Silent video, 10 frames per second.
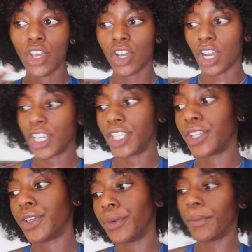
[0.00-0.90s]

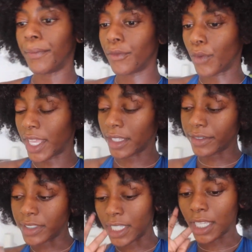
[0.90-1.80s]
Cardio,
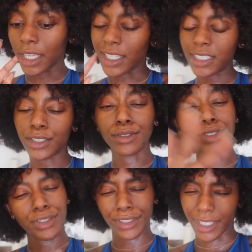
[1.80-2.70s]
weightlifting. I did a little
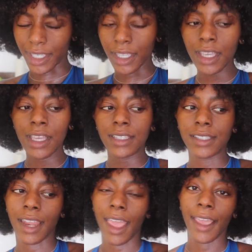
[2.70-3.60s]
circuit
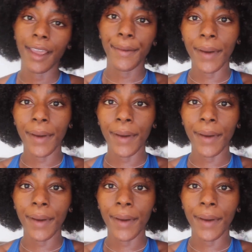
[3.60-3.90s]
today.